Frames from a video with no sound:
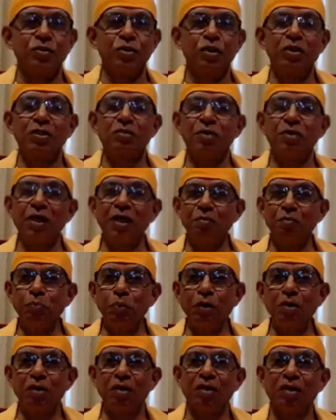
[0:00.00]
So it's very
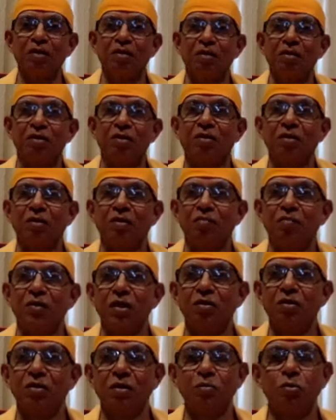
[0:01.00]
important.
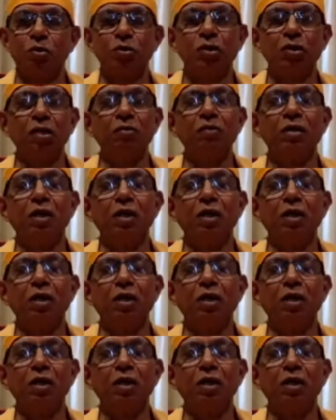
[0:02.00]
Supposing